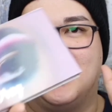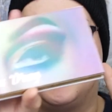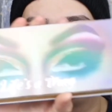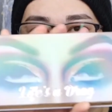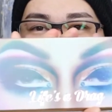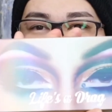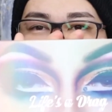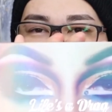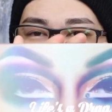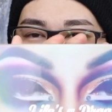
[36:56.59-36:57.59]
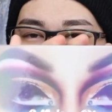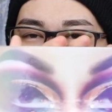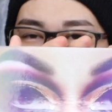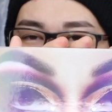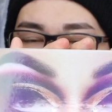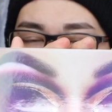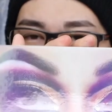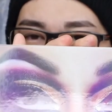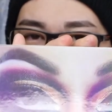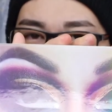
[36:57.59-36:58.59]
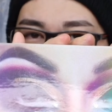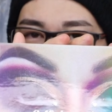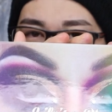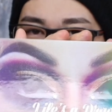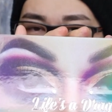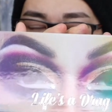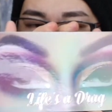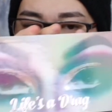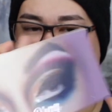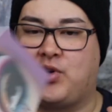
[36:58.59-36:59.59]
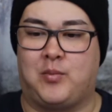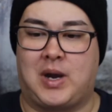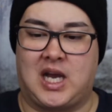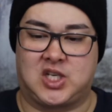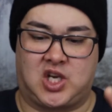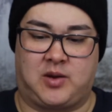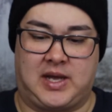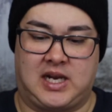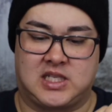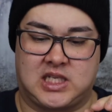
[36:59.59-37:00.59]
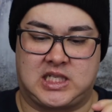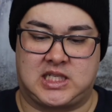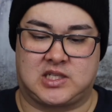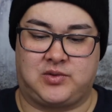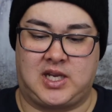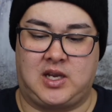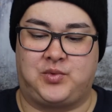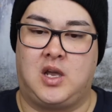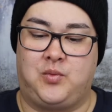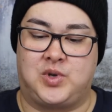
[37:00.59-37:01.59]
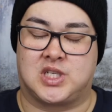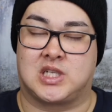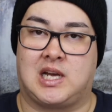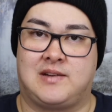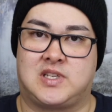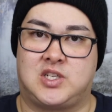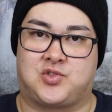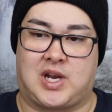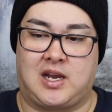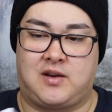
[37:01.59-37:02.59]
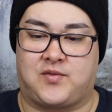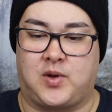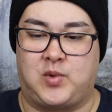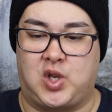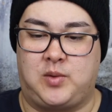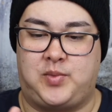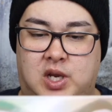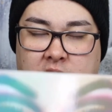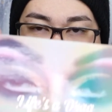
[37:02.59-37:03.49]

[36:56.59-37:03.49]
So the palette that I've used the most out of all my eyeshadow palettes is this one here, which is Life's a Drag from Lunar Beauty.